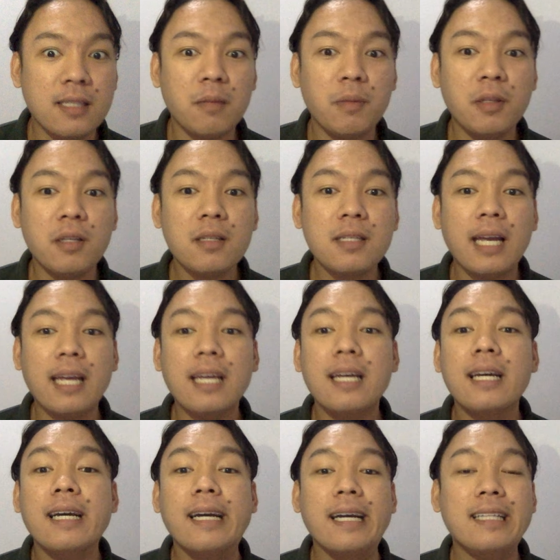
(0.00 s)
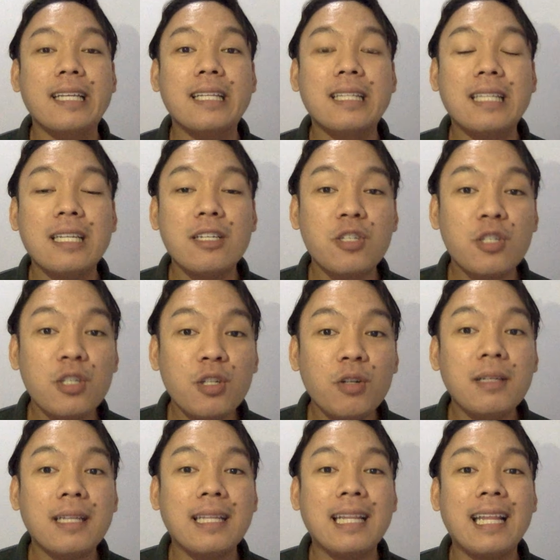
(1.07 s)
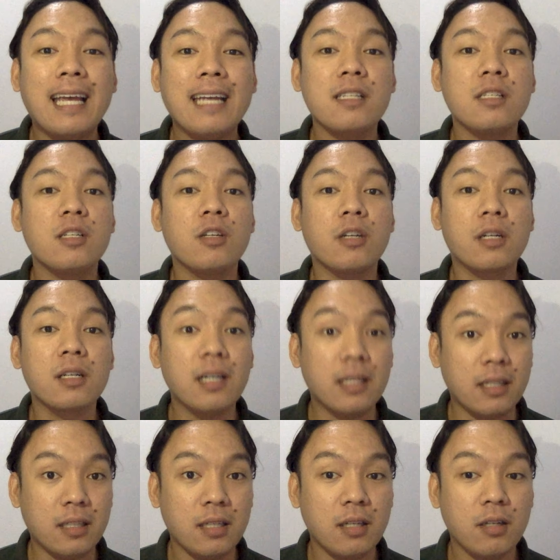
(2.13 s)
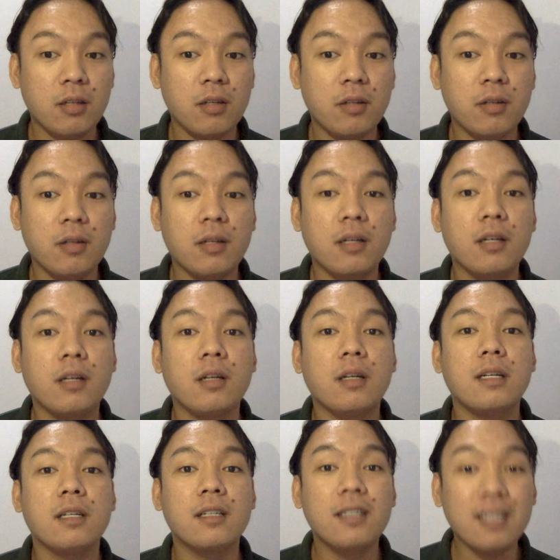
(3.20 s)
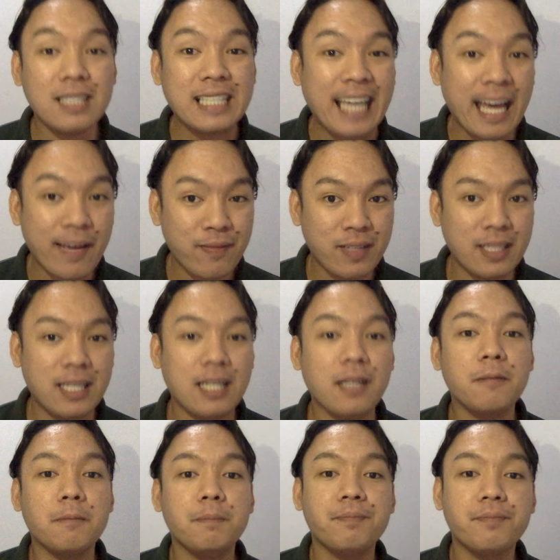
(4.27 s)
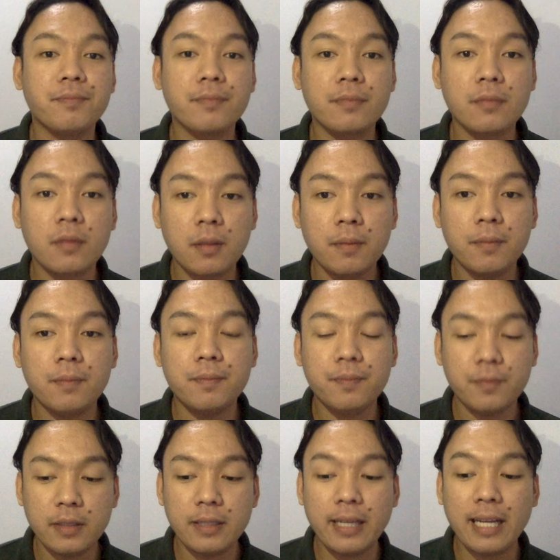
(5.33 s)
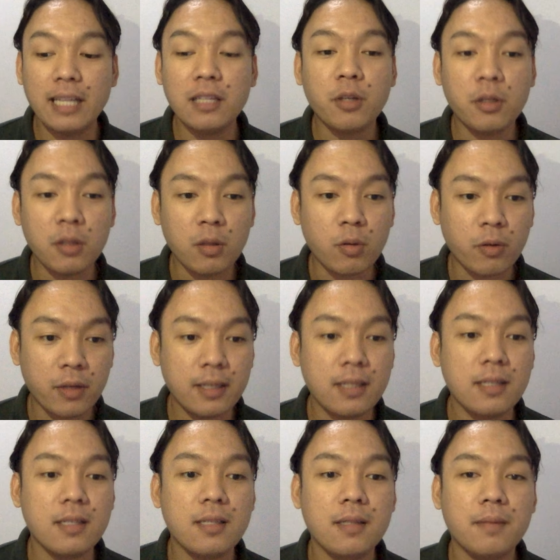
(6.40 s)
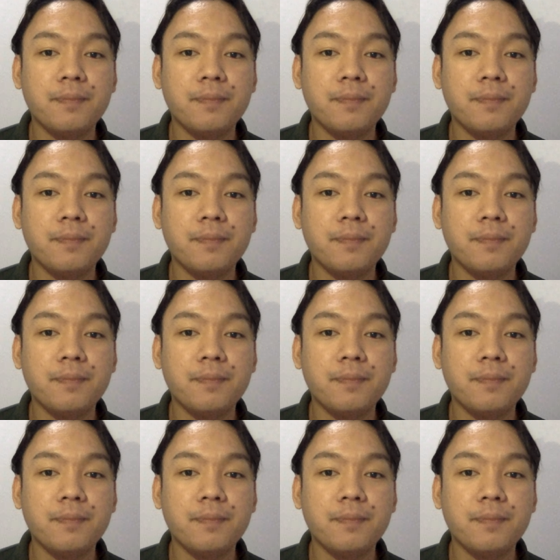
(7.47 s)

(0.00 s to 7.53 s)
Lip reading: means to say the tissue that lines your gut cavity, the internal organs.